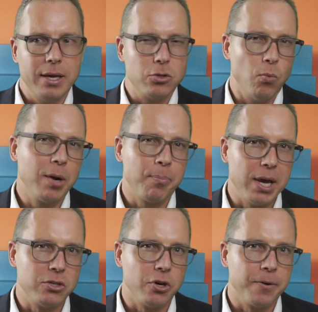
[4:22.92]
It's a
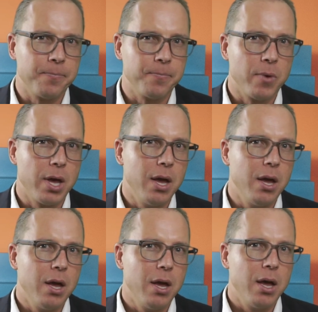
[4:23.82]
one-pager,
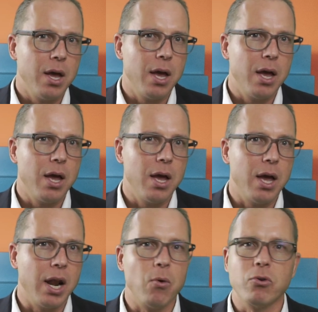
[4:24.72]

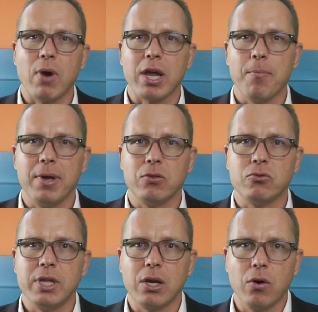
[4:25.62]
and I would recommend to
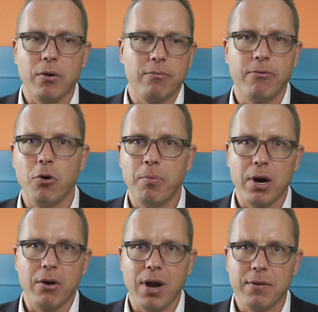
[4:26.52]
stick on four
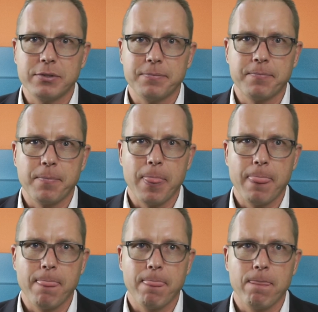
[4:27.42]
paragraphs.
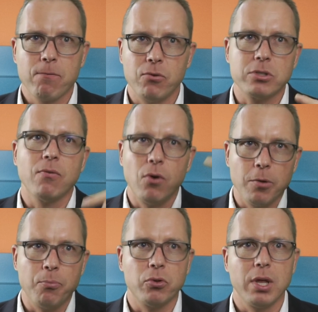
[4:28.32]
First of
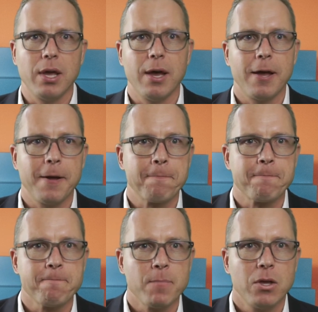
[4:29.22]
all, you put the uh,
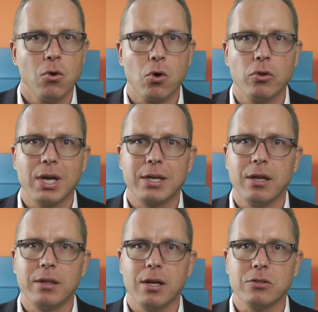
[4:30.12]
your contact
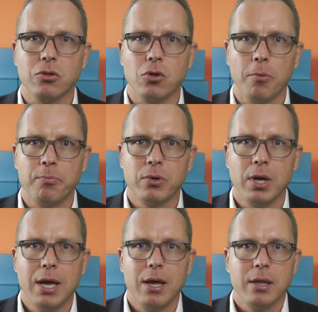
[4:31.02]
details on top,
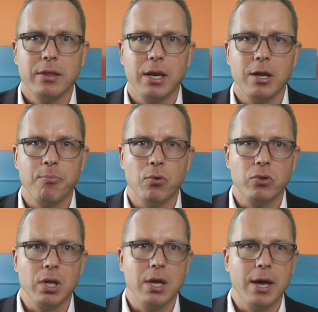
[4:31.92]
then you
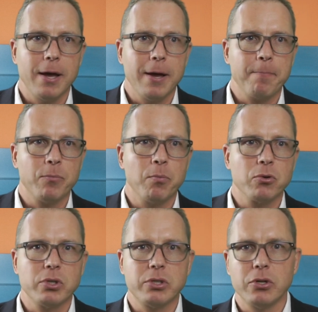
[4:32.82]
put the uh, the
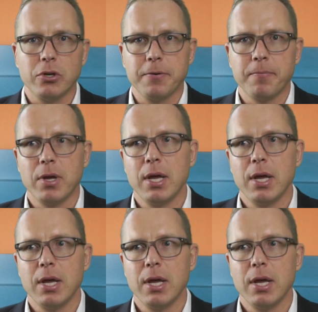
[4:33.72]
position